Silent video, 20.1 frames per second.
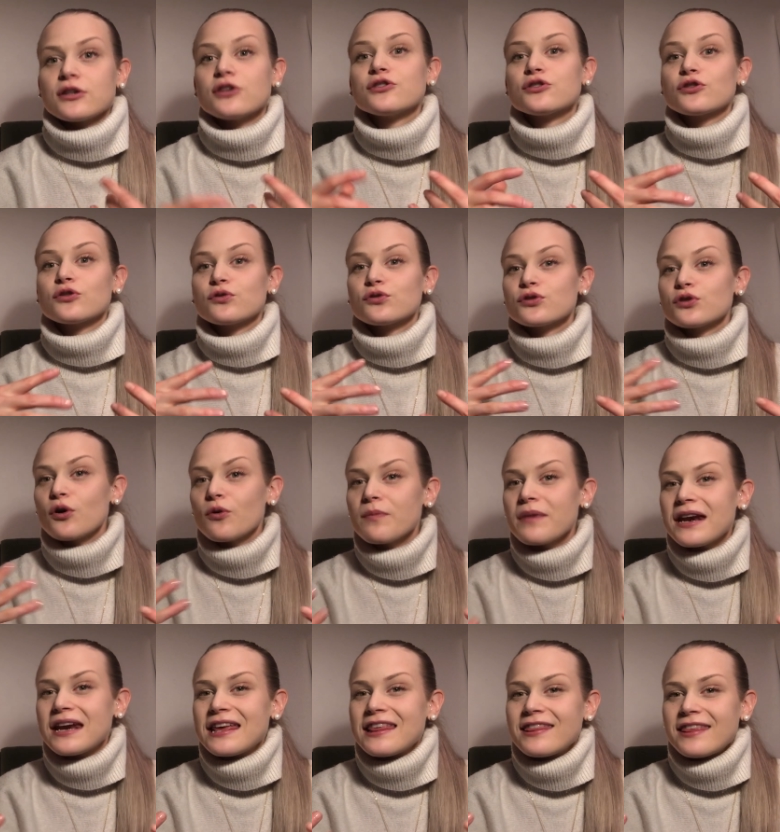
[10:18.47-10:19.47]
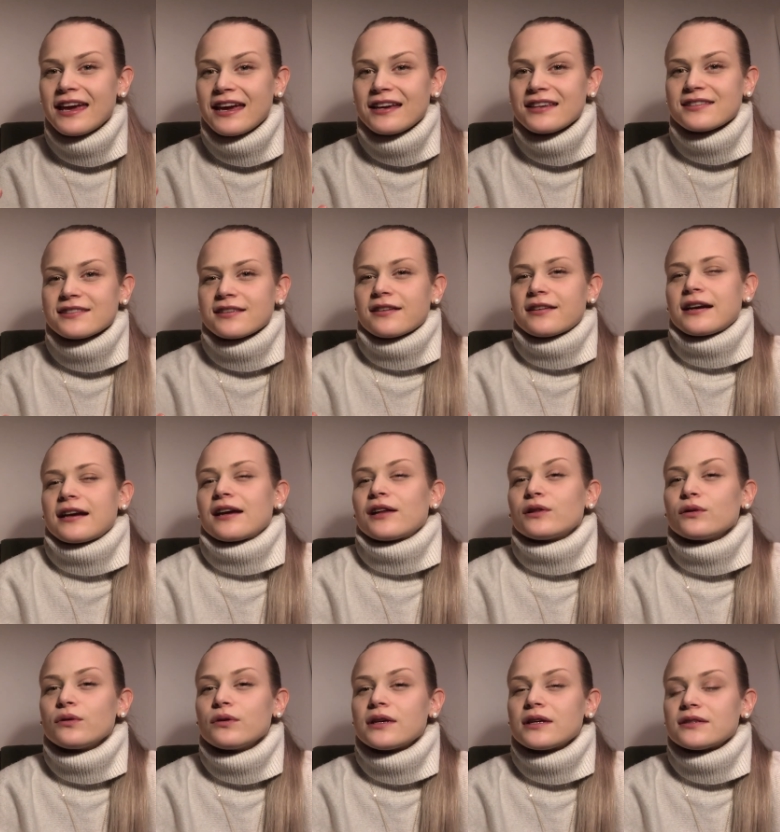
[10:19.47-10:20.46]
So, so many things are
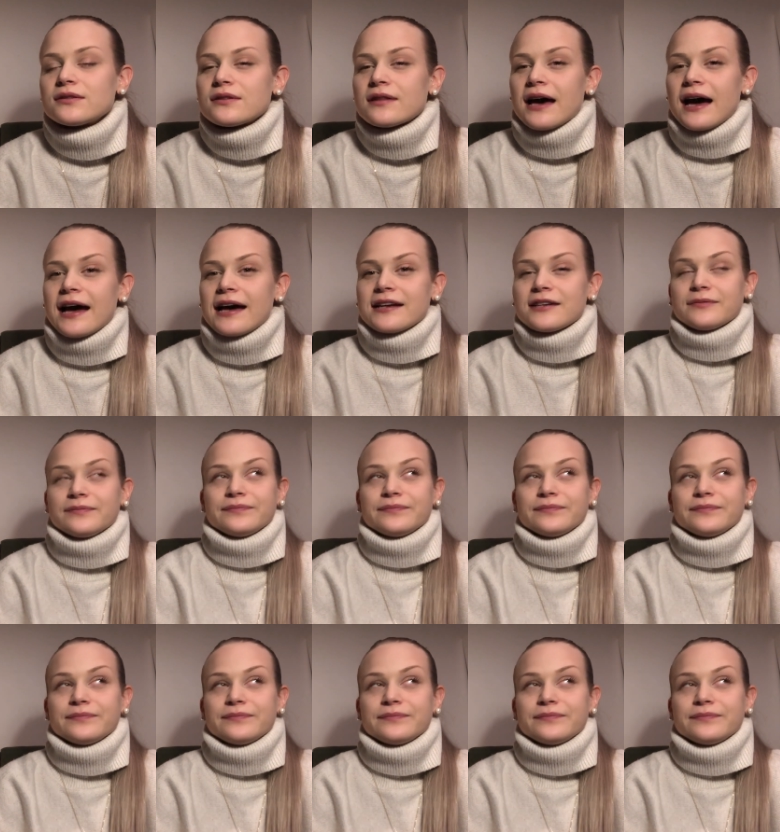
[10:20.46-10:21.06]
included to that